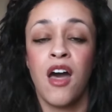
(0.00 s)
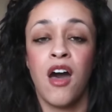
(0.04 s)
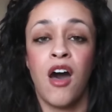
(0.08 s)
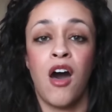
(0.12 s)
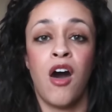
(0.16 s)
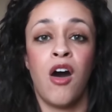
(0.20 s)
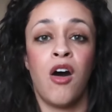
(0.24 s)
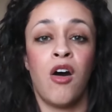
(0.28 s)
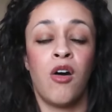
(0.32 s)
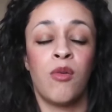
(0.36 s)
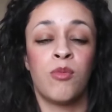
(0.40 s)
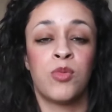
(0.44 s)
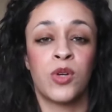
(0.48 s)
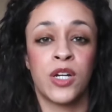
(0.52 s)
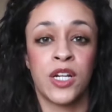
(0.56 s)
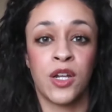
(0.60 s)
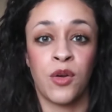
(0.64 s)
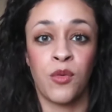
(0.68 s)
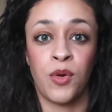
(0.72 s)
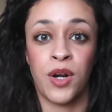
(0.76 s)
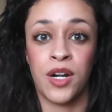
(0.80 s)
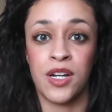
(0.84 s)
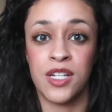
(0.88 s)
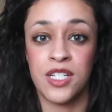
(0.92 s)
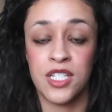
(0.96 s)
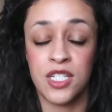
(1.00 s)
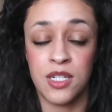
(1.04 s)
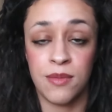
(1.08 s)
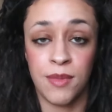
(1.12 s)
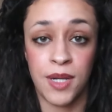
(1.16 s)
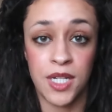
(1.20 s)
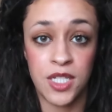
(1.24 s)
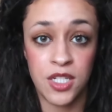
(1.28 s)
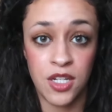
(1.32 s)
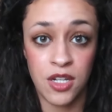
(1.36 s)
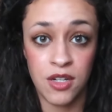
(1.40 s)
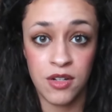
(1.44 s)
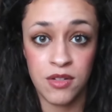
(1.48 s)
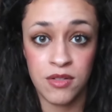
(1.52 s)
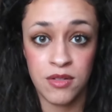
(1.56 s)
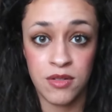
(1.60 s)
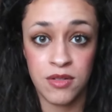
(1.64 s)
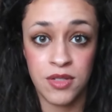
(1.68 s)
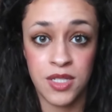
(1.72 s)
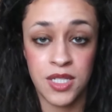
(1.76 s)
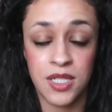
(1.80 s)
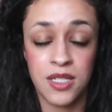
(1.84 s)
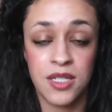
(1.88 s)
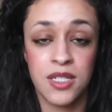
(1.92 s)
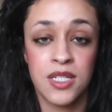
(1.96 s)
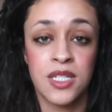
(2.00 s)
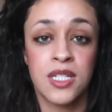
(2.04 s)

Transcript: I'll bring awareness to my toes,